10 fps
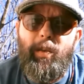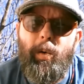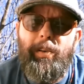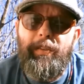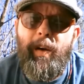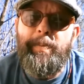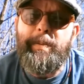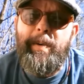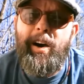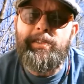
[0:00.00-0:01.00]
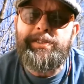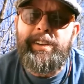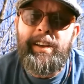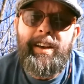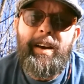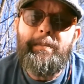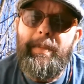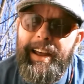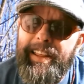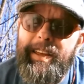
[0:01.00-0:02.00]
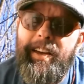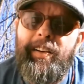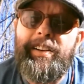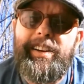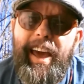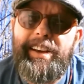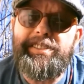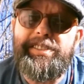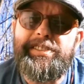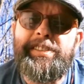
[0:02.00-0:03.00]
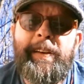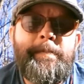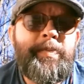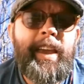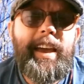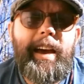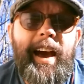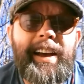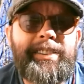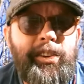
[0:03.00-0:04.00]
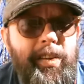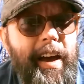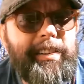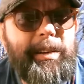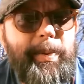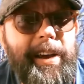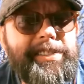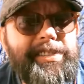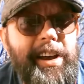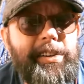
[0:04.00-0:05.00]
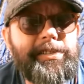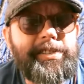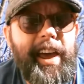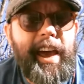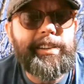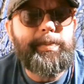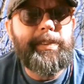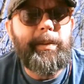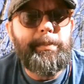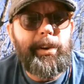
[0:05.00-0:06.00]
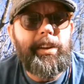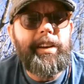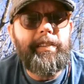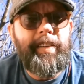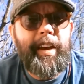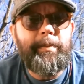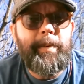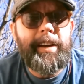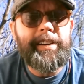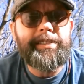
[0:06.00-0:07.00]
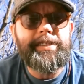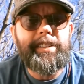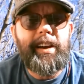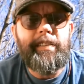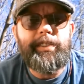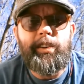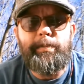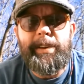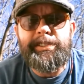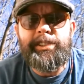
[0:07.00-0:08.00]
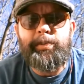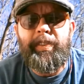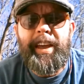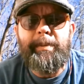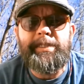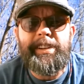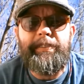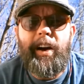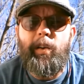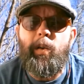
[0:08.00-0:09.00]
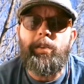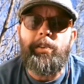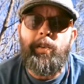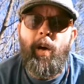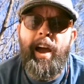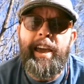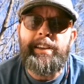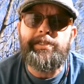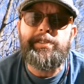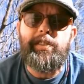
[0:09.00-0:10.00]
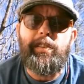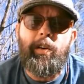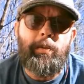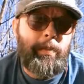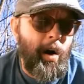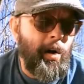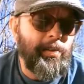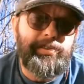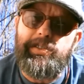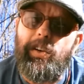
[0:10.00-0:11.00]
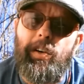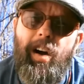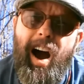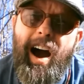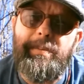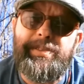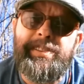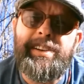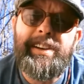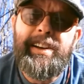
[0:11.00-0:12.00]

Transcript: order from the most. Mainly they're in Texas. I do have to pay sales tax, but the beauty of them is, doing business with them, is if I order grains or malts or hops,